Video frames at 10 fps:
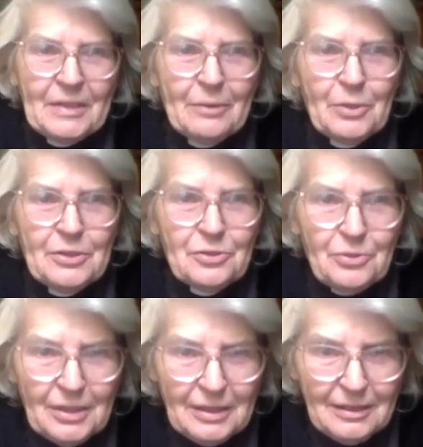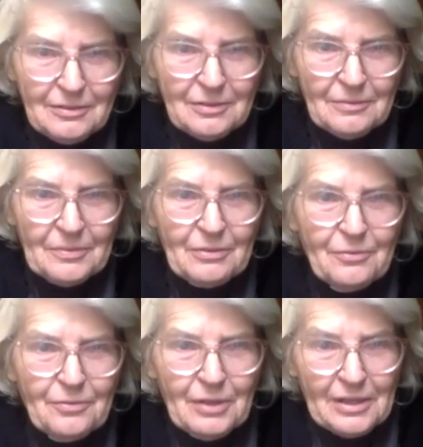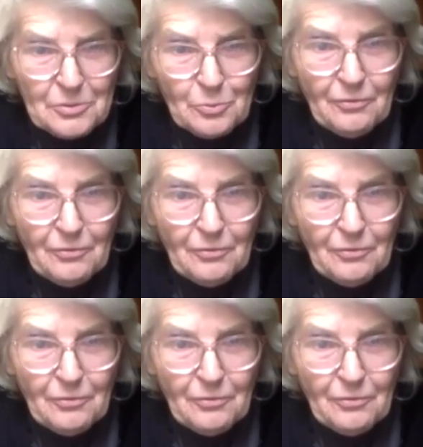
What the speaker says: And we're doing it for us,